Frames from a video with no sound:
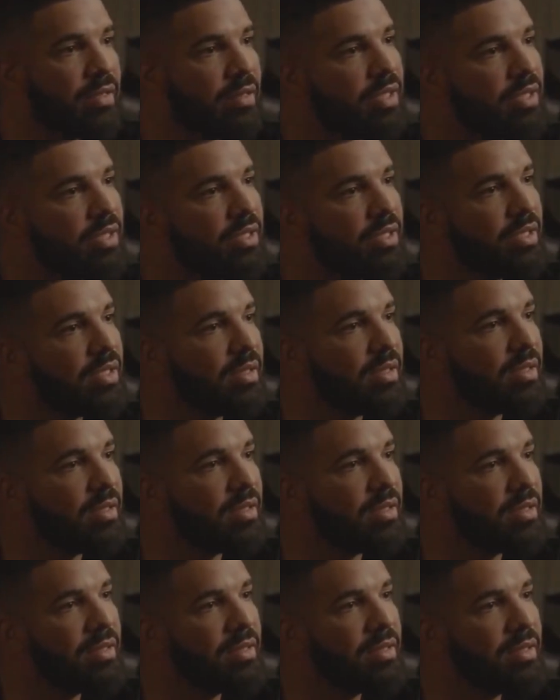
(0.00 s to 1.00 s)
be just
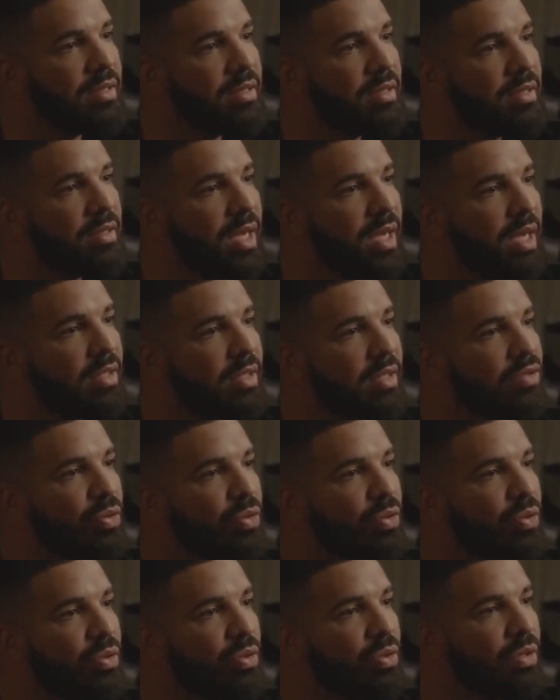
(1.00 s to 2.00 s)
as as
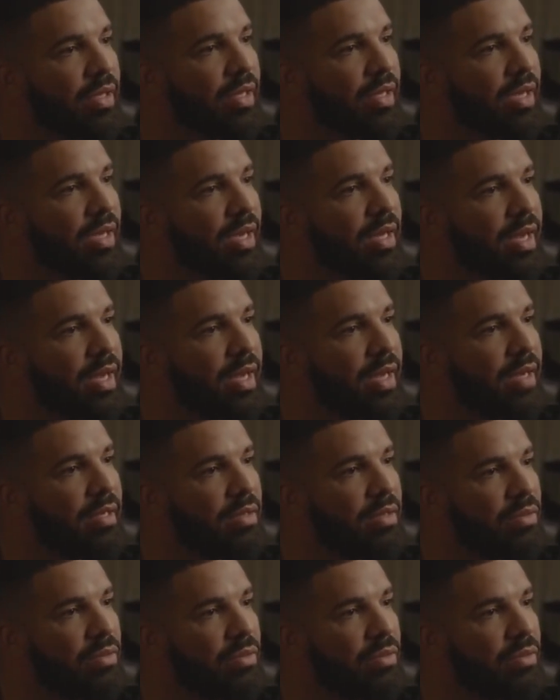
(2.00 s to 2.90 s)
cruel on the other end.